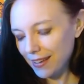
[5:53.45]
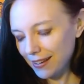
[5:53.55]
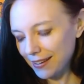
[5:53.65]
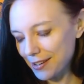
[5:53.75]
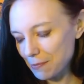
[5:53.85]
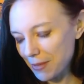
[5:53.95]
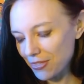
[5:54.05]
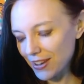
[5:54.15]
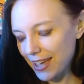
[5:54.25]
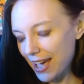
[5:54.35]
Um,
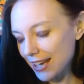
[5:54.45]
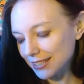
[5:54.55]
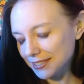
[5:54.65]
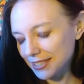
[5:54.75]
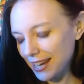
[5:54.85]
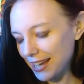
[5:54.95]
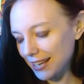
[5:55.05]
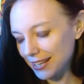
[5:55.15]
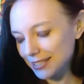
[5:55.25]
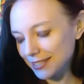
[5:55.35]
the cast
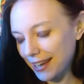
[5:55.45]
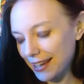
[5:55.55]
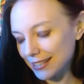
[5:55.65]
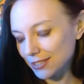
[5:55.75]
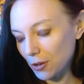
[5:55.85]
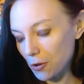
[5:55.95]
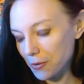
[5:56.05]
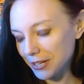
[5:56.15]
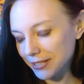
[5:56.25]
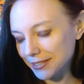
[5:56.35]
has has
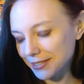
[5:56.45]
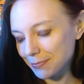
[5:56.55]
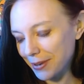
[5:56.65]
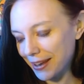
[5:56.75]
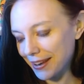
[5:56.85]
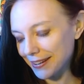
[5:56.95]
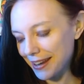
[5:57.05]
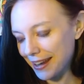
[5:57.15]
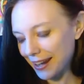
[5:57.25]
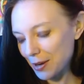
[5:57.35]
always been
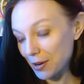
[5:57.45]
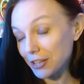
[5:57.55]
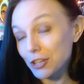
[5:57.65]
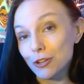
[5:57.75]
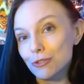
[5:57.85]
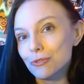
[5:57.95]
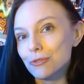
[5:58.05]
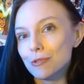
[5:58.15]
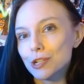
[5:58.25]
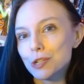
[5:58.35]
a
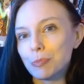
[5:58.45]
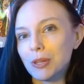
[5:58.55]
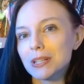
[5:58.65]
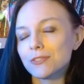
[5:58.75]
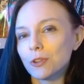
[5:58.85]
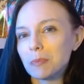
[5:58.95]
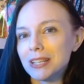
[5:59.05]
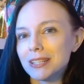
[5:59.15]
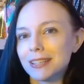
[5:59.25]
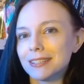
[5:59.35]
huge plus for
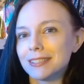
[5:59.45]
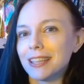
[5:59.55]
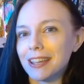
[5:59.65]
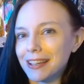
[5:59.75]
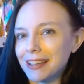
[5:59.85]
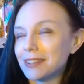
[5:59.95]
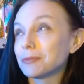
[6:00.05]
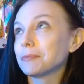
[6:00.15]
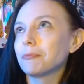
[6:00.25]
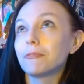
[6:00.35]
me since they
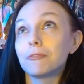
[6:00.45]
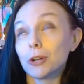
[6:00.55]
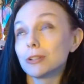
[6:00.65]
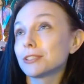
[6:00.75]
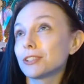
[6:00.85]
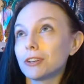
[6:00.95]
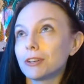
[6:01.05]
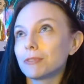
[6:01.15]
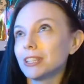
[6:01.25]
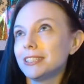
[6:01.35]
first
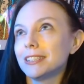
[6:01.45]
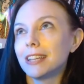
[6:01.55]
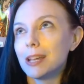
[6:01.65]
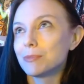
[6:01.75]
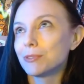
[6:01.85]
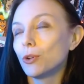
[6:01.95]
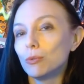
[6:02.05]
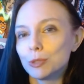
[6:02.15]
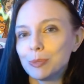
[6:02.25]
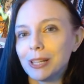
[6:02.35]
started releasing names of who
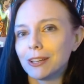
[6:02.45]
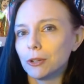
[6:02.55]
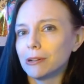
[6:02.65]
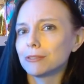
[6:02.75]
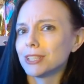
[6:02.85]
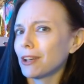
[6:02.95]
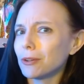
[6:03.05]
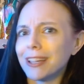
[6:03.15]
was playing who. I was like, okay,